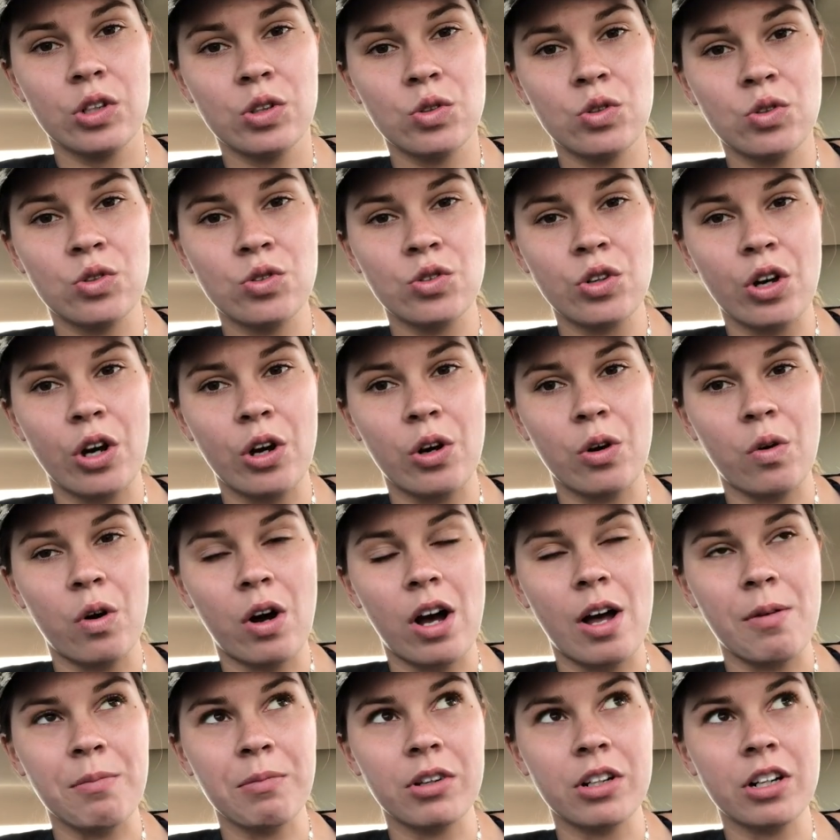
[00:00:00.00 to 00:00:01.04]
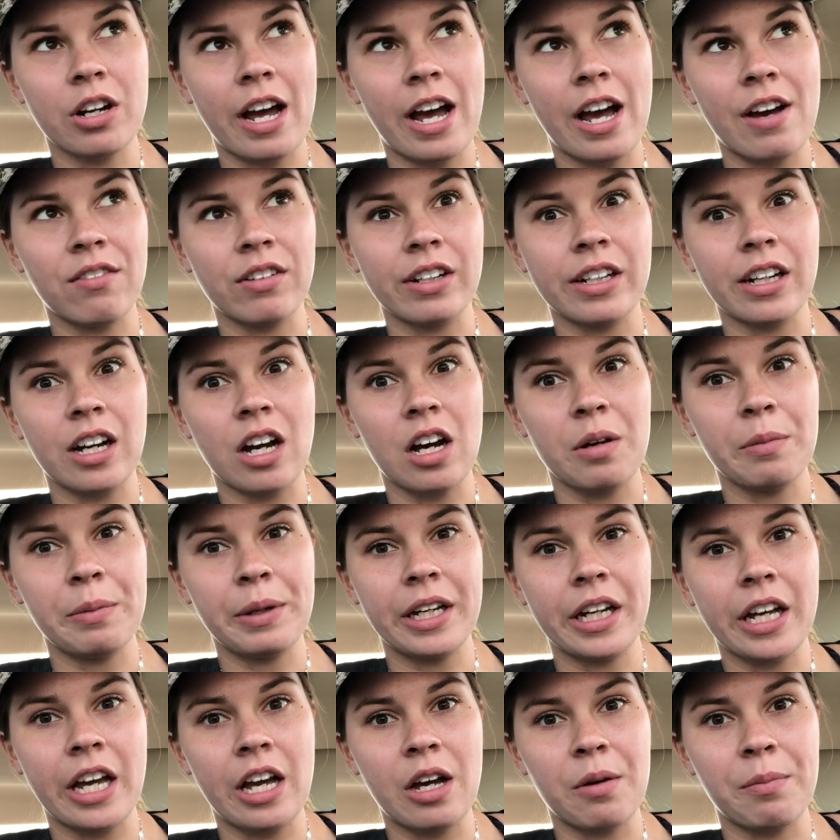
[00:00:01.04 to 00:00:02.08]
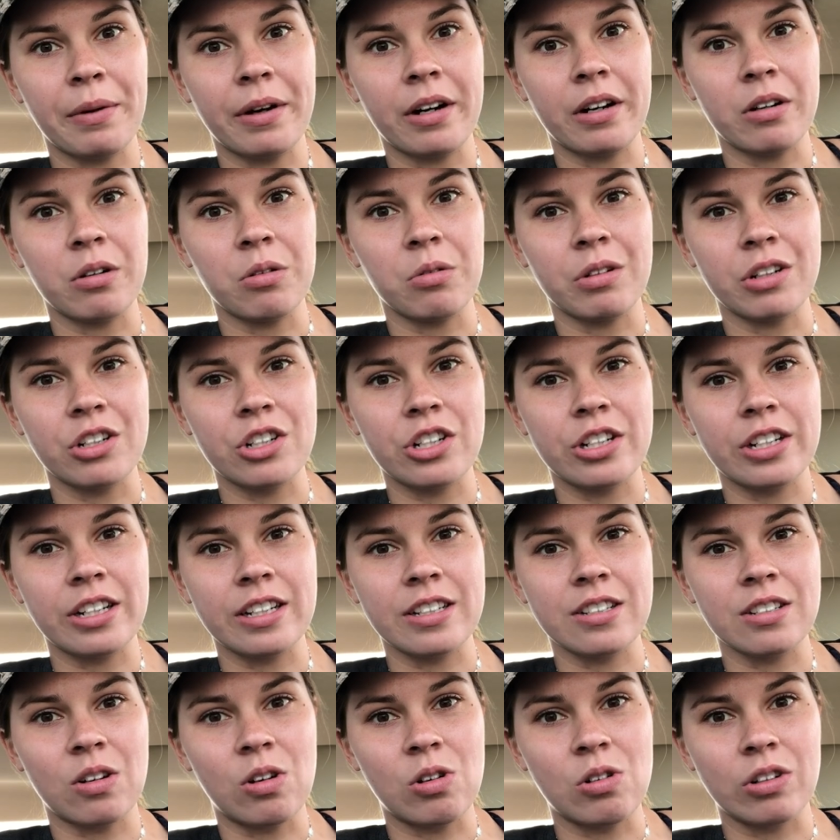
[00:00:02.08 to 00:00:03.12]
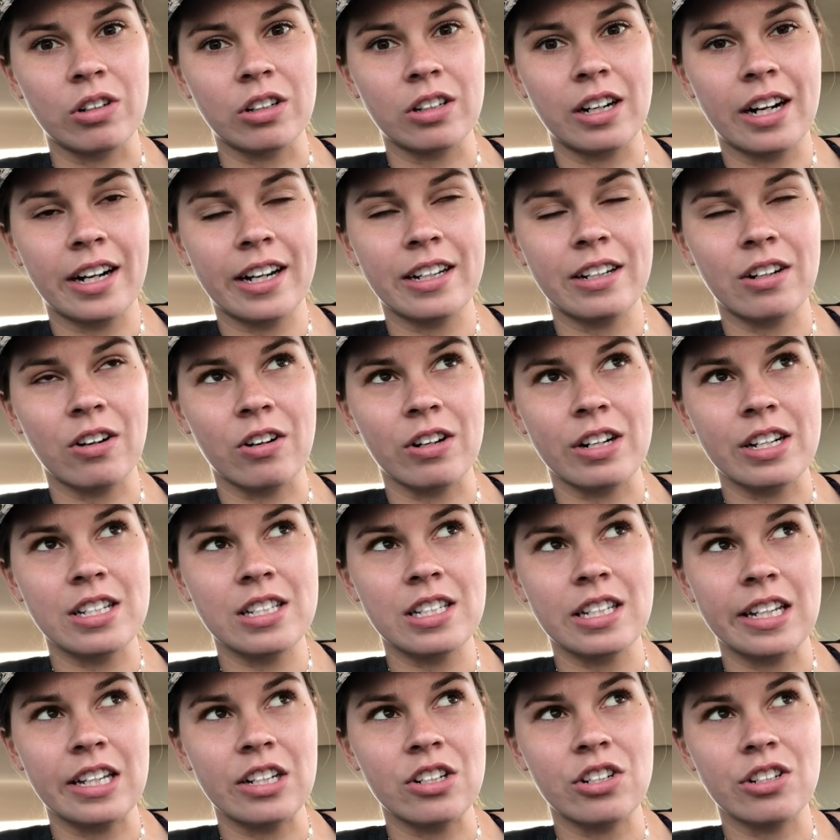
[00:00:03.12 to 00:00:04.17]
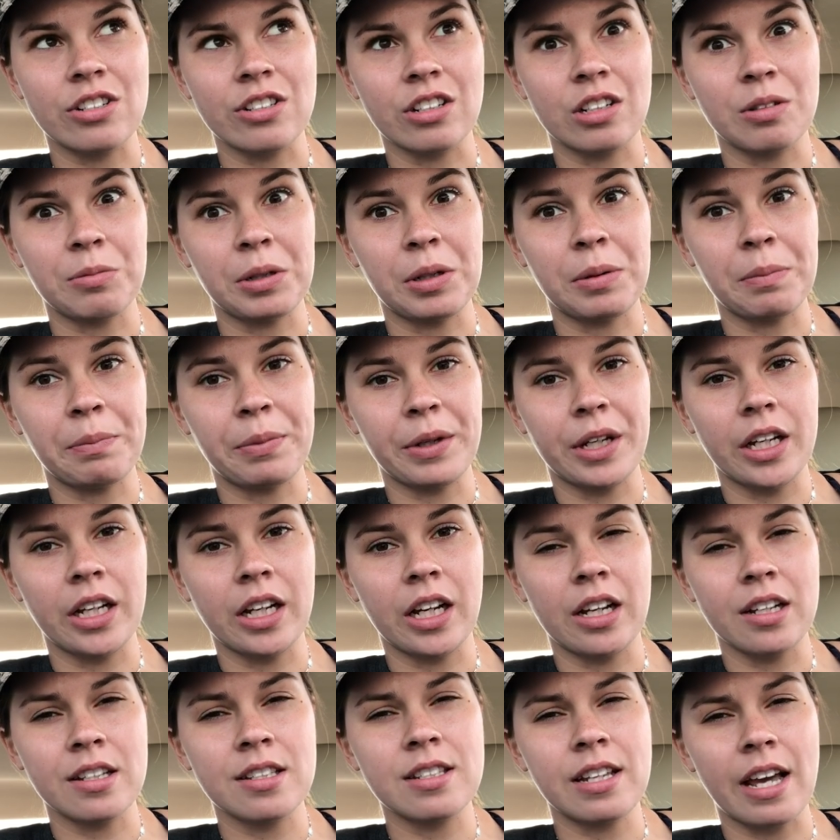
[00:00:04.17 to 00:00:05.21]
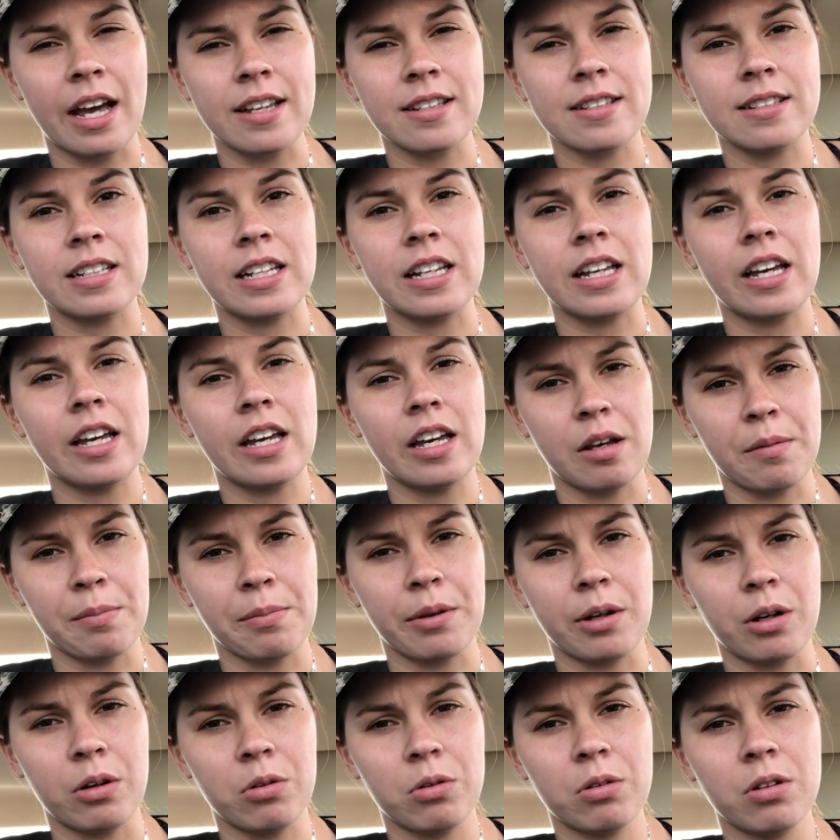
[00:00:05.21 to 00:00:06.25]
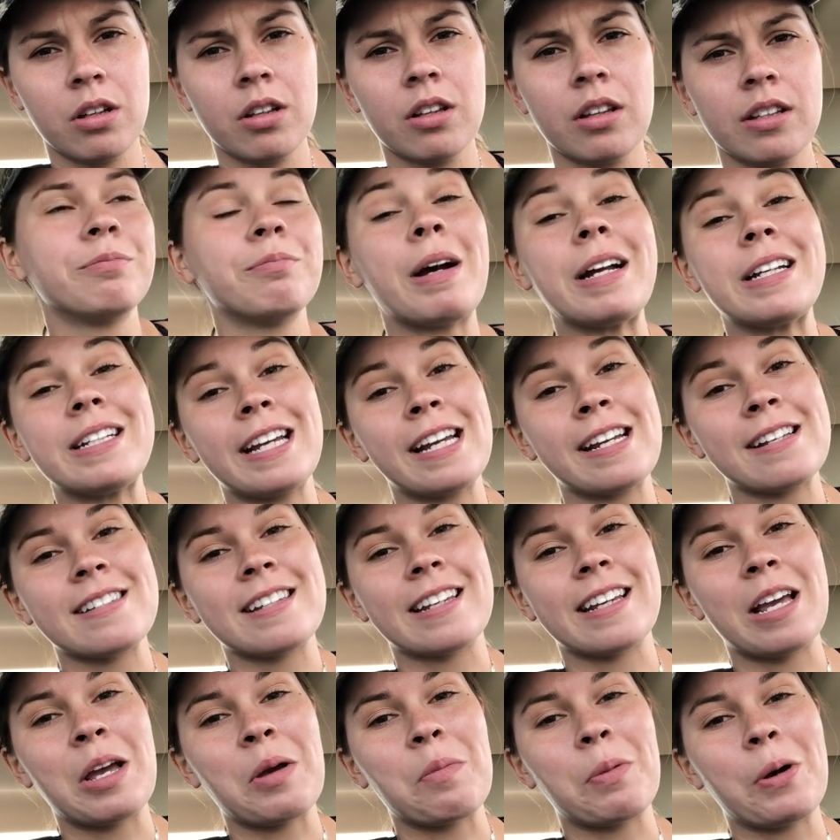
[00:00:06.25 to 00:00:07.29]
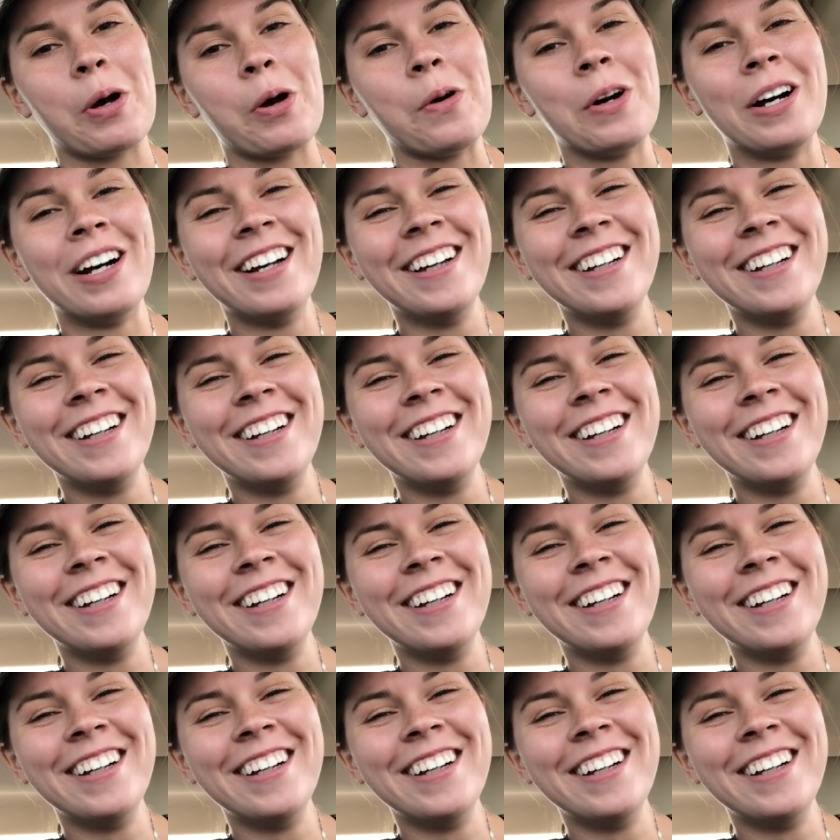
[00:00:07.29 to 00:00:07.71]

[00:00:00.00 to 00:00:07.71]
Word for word: So I'm going to have like a big hippo when she gets older. I can already see it. She's going to be a big, sassy hippo. My dancing hippo.